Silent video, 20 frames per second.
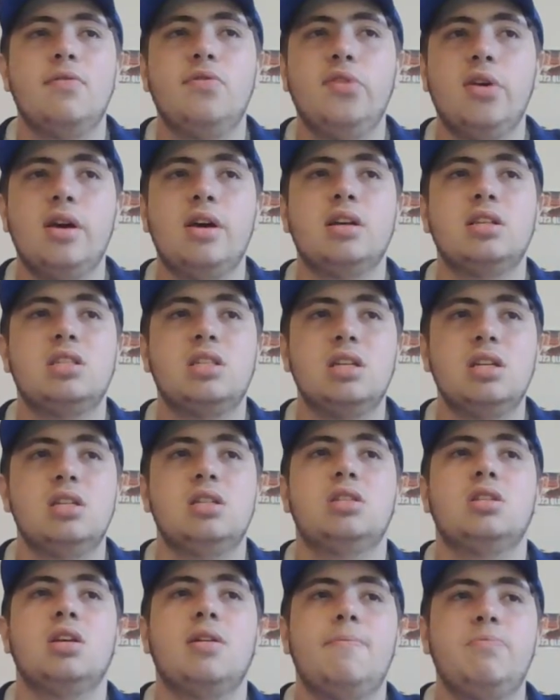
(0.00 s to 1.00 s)

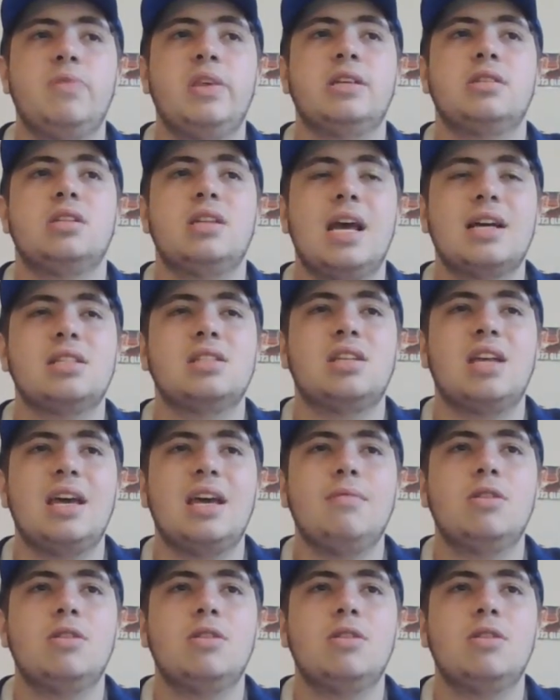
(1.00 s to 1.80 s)
versus this next team,